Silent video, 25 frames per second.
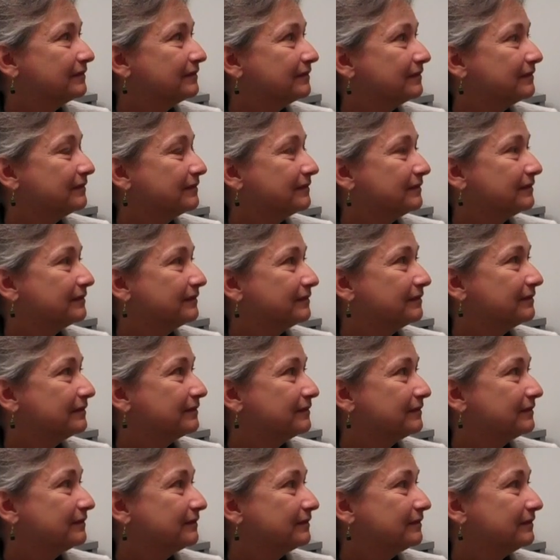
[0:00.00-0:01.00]

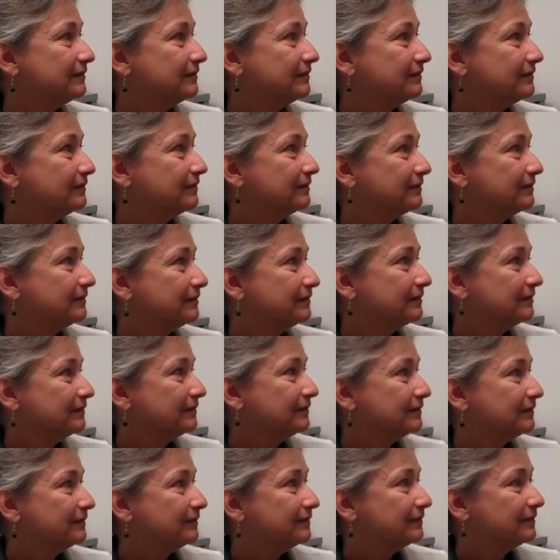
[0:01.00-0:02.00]

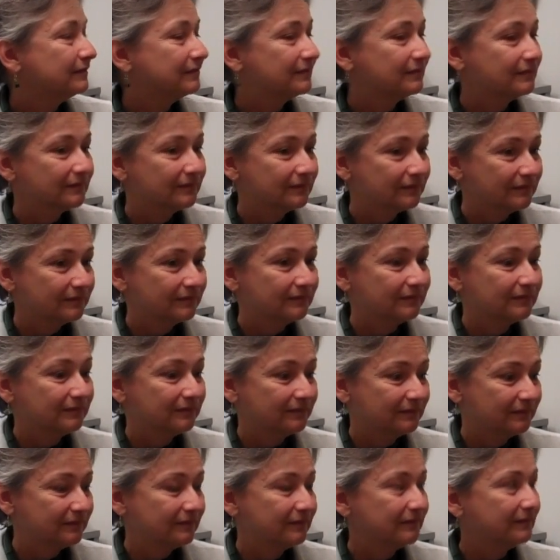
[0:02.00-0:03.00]

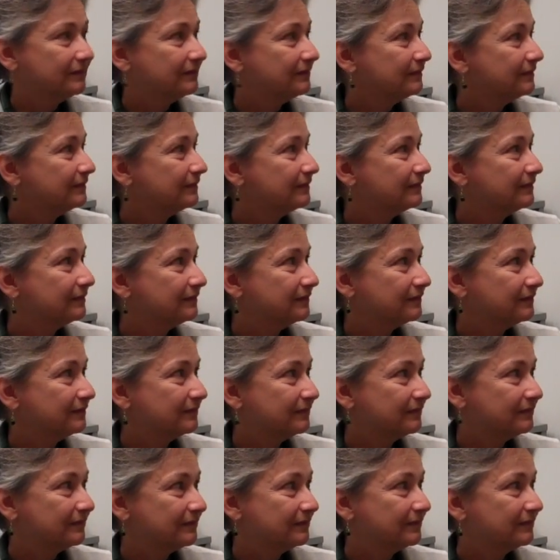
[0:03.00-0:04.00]

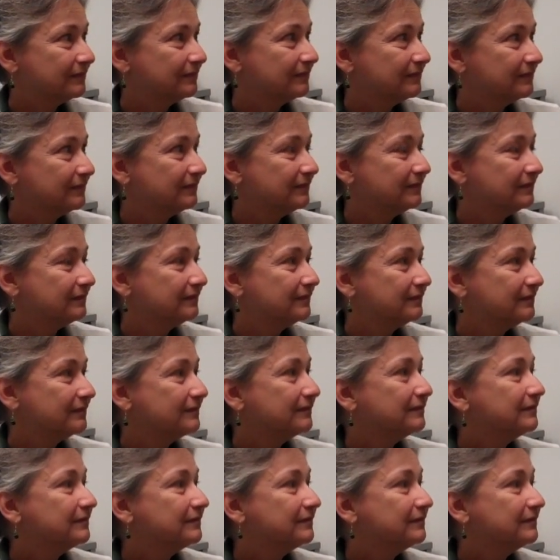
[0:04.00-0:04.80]
No words are spoken by the person on screen.